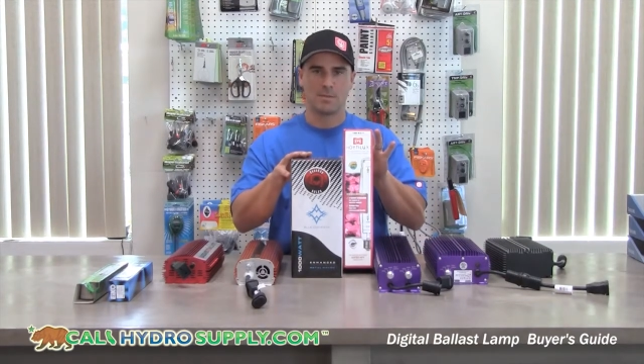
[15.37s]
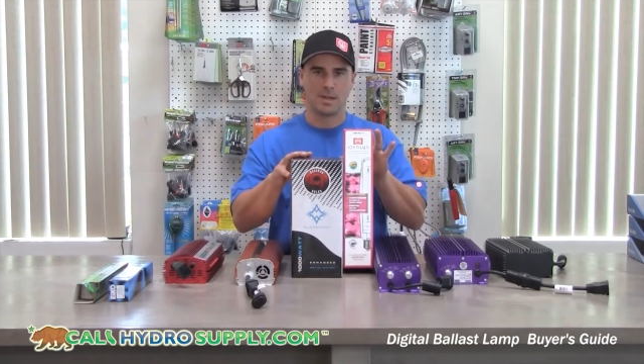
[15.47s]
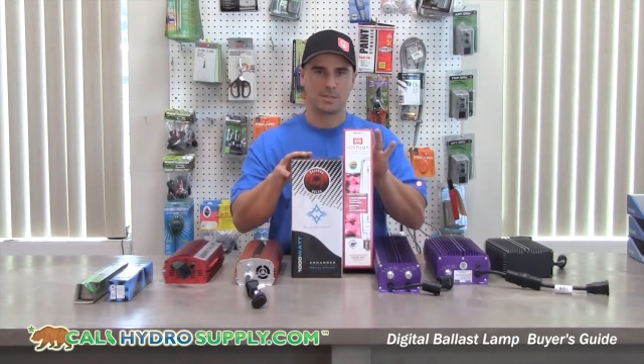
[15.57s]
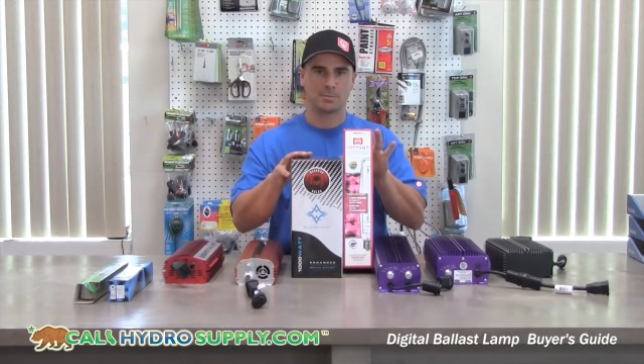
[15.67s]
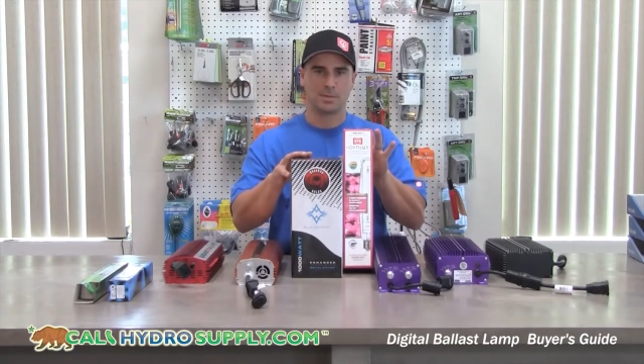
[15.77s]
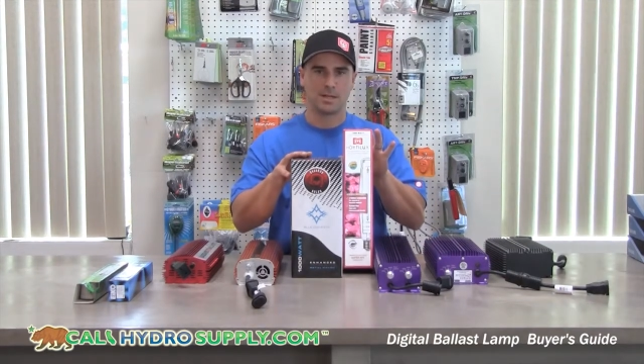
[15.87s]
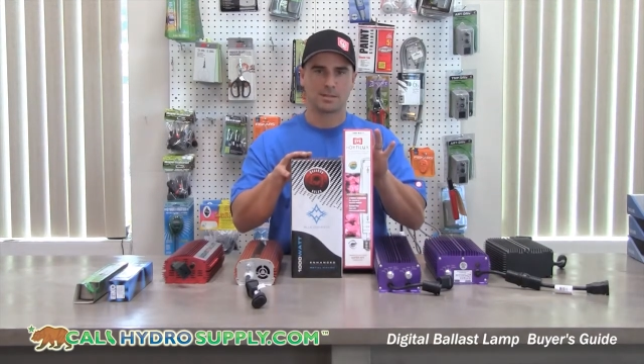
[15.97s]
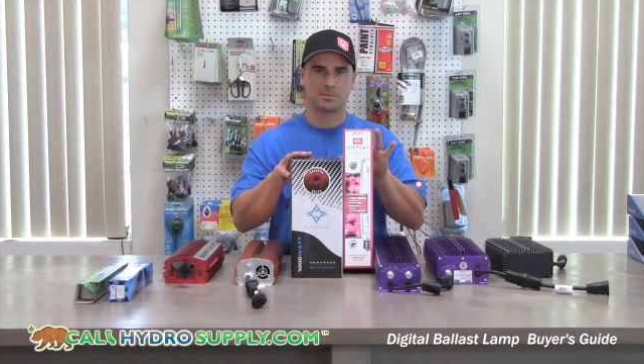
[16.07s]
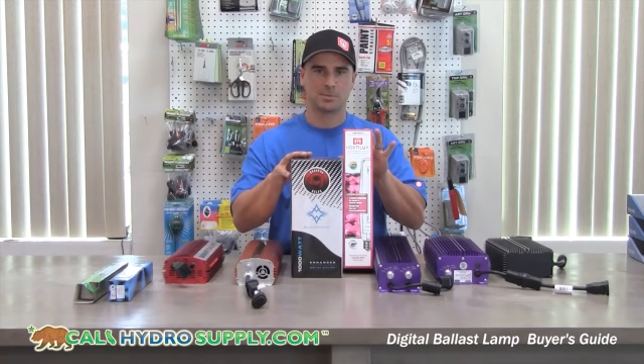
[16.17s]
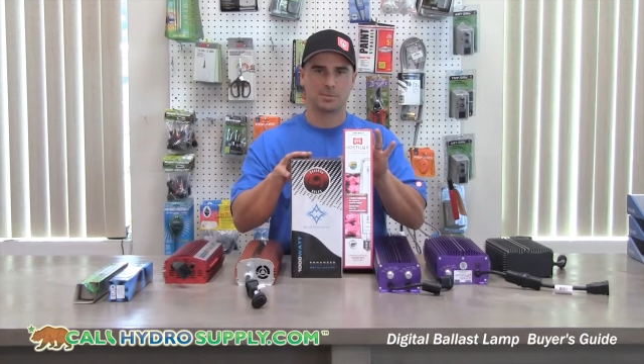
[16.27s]

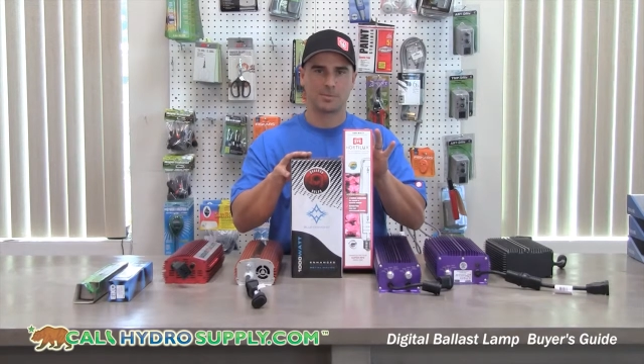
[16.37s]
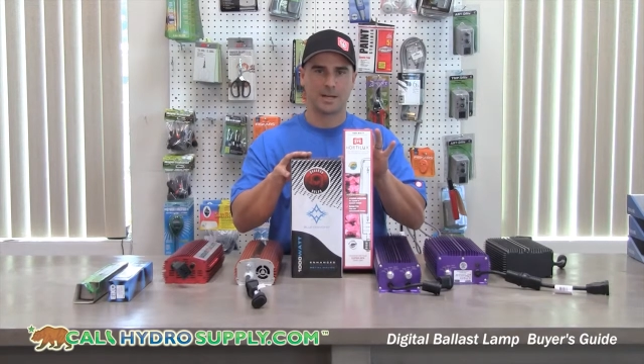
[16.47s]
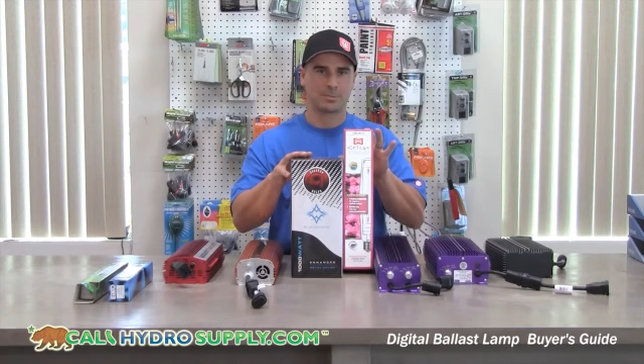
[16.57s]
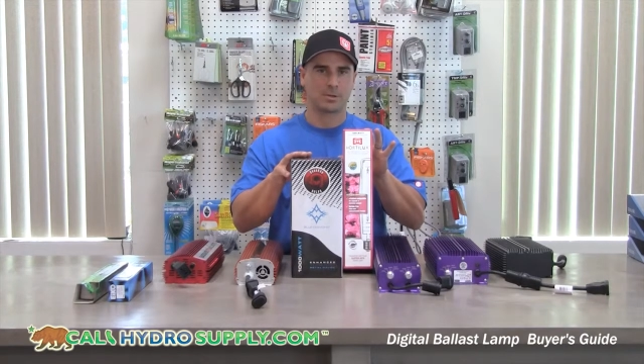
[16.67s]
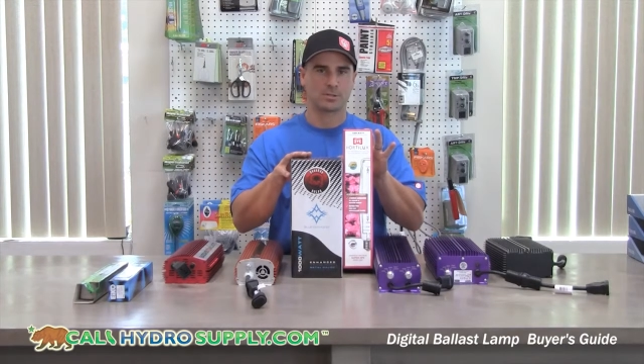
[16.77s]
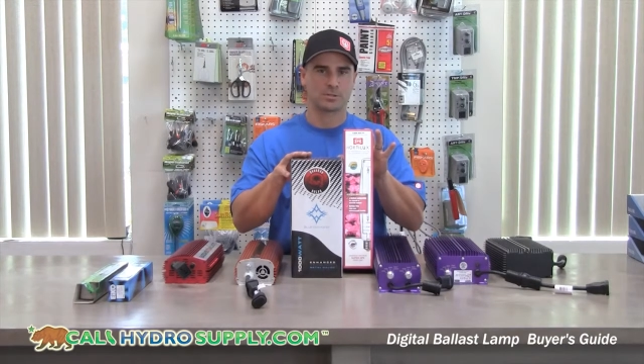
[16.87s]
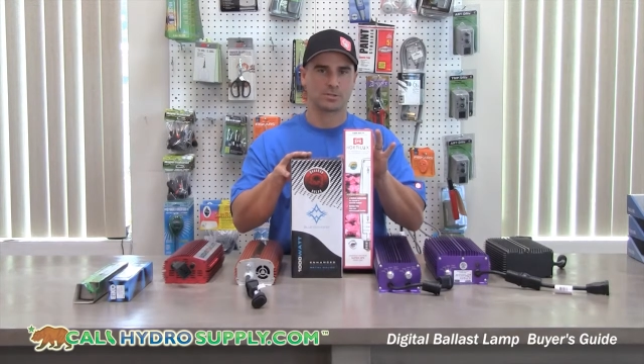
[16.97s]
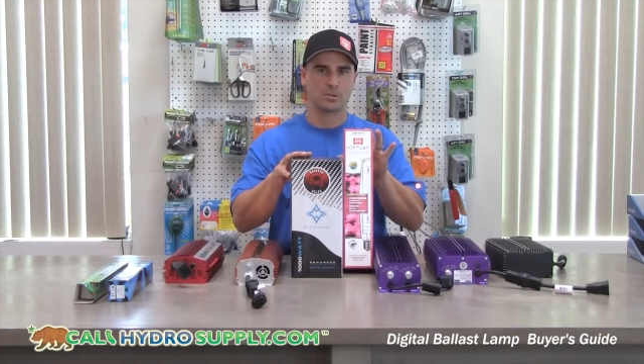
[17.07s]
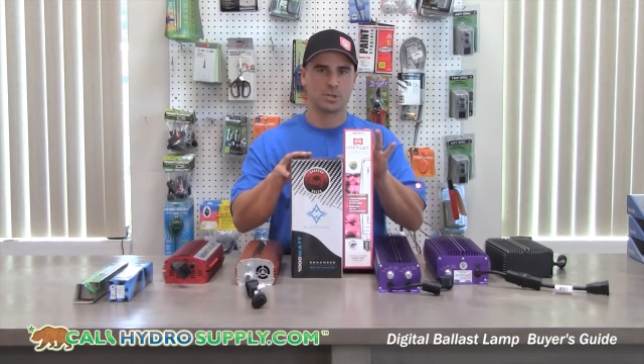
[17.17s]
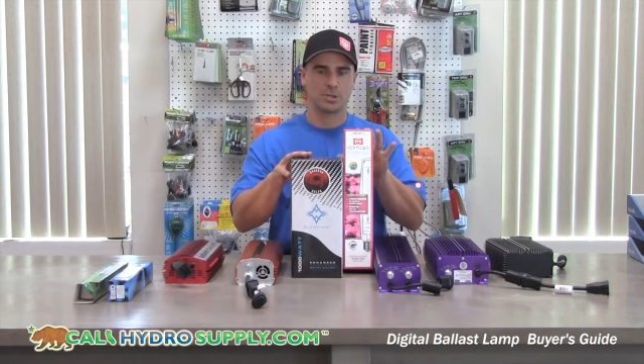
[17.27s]
HPS bulb, high pressure
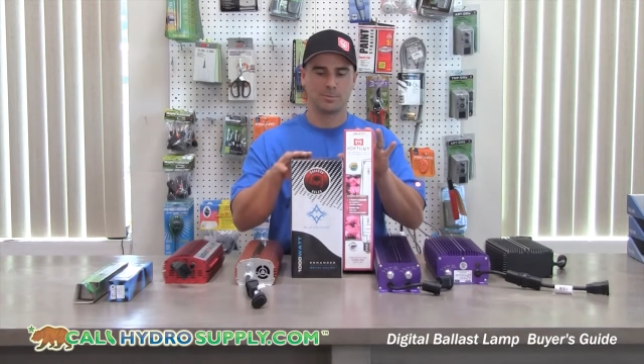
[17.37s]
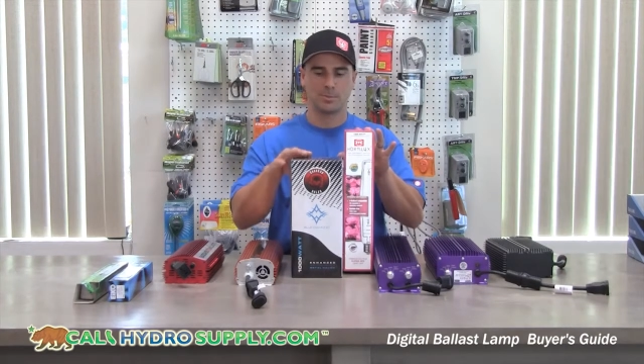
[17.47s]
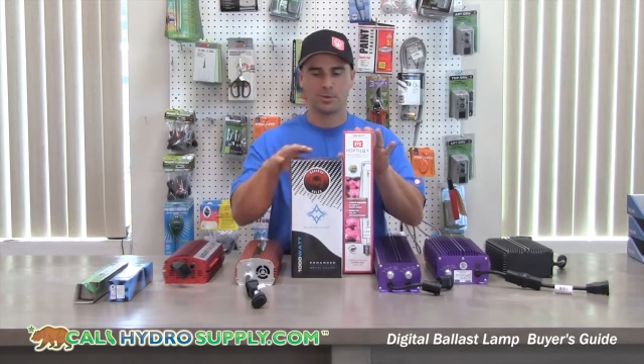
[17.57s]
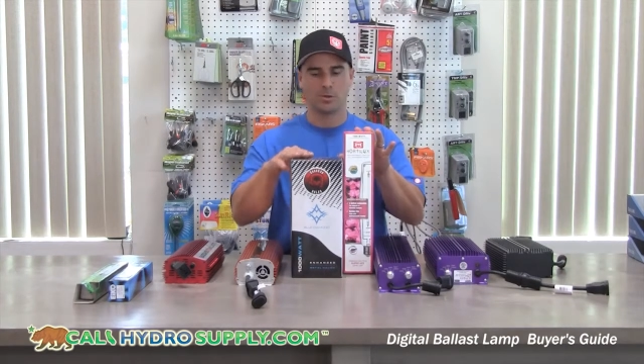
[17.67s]
sodium,